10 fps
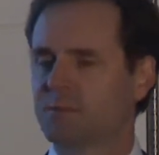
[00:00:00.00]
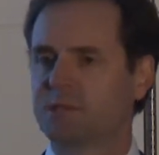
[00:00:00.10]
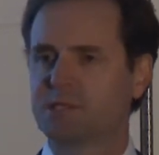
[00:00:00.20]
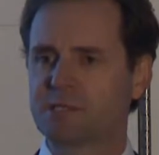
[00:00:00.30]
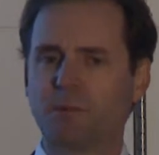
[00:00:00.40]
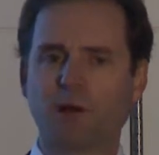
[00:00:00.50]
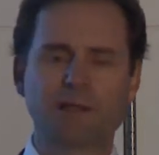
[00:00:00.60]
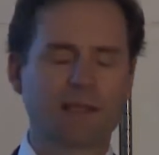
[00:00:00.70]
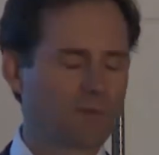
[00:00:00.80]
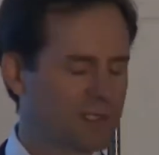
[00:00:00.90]
but
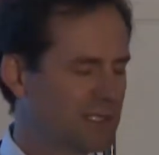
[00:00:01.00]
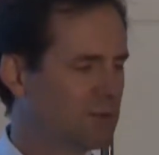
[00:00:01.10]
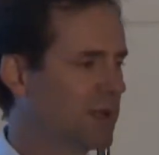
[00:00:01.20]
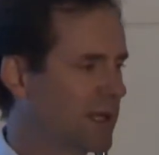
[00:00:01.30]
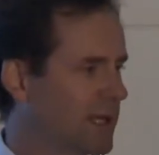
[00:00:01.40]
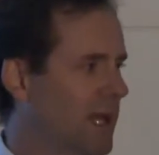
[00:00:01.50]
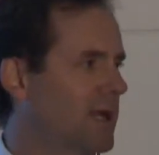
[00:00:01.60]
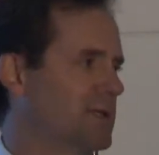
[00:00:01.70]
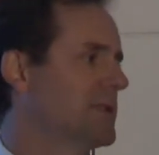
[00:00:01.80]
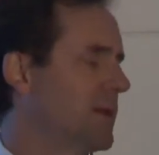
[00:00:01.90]
despite that we still get a
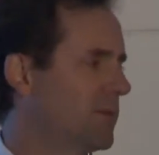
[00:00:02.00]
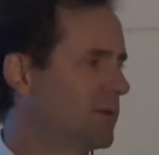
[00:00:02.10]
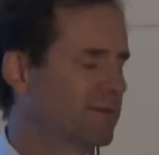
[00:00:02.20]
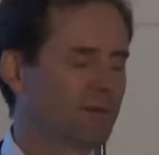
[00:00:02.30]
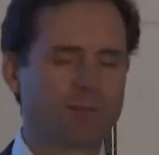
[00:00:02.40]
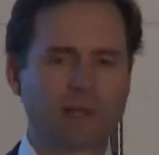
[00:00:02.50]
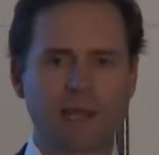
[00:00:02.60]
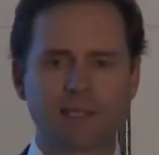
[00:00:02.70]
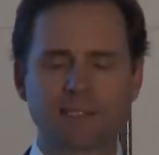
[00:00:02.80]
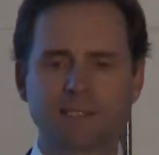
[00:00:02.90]
large number of
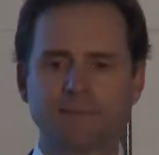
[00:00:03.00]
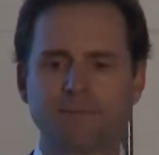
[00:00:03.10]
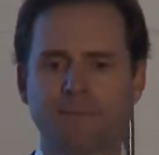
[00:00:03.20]
complaints.